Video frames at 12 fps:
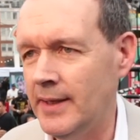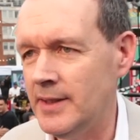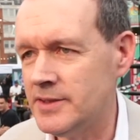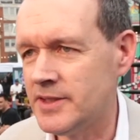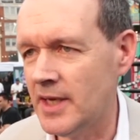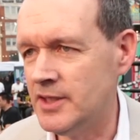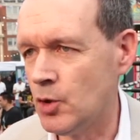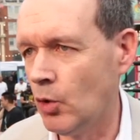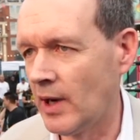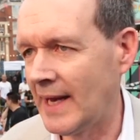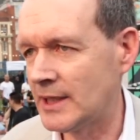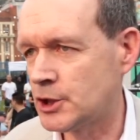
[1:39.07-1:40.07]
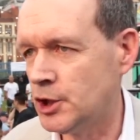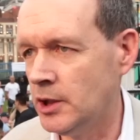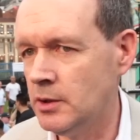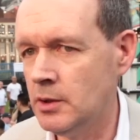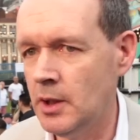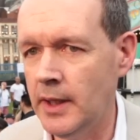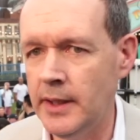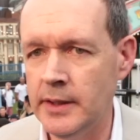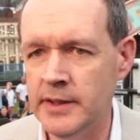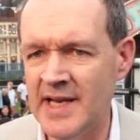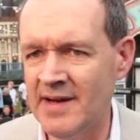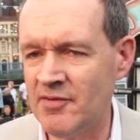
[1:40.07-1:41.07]
He's, he's all action. He
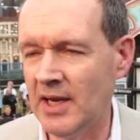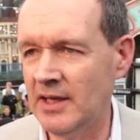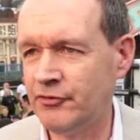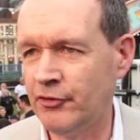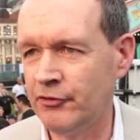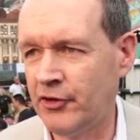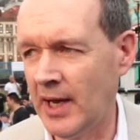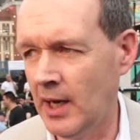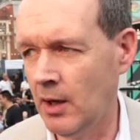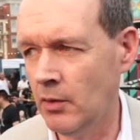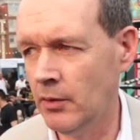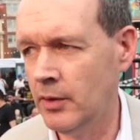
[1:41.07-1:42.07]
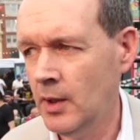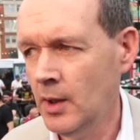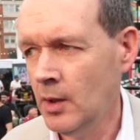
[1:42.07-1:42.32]
never lets us down